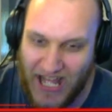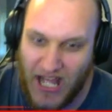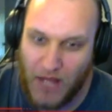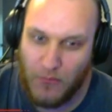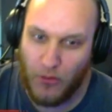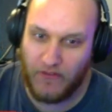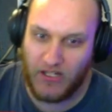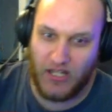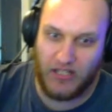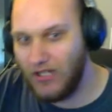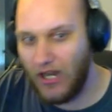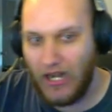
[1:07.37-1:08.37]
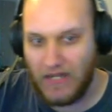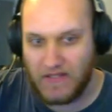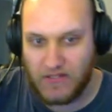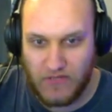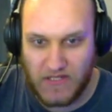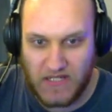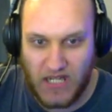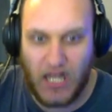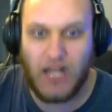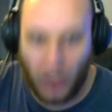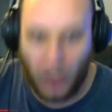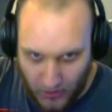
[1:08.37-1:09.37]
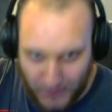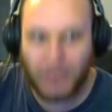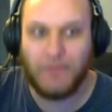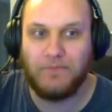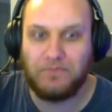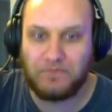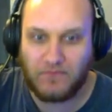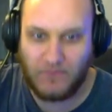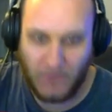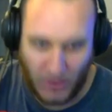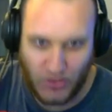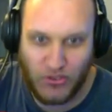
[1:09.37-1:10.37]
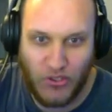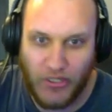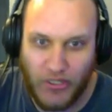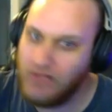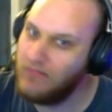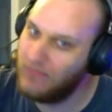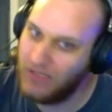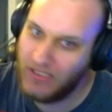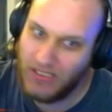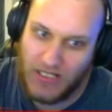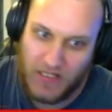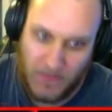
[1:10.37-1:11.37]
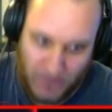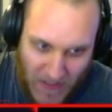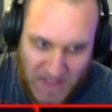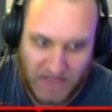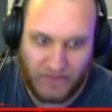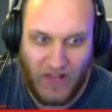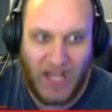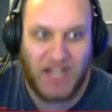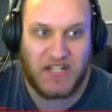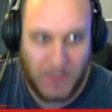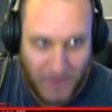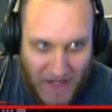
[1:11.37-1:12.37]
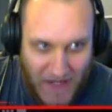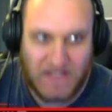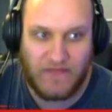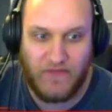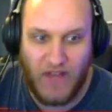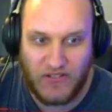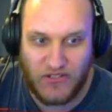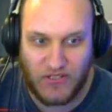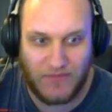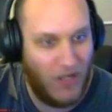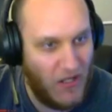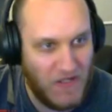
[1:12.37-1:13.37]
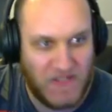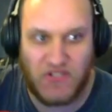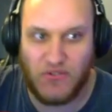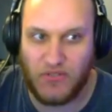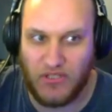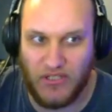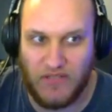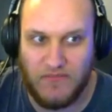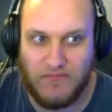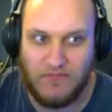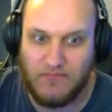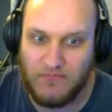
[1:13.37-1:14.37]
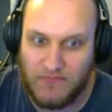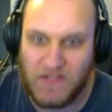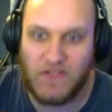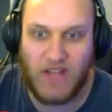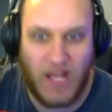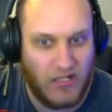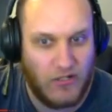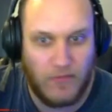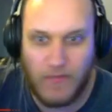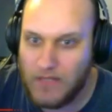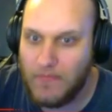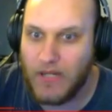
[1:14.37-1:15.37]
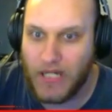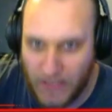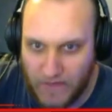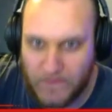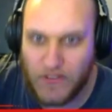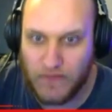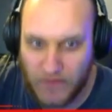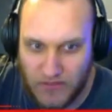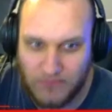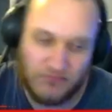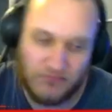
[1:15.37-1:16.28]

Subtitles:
Moving on. Alright, so he's got armor. Good. Buys the flash and he buys the vector. Also good. Still got a little bit of money left over.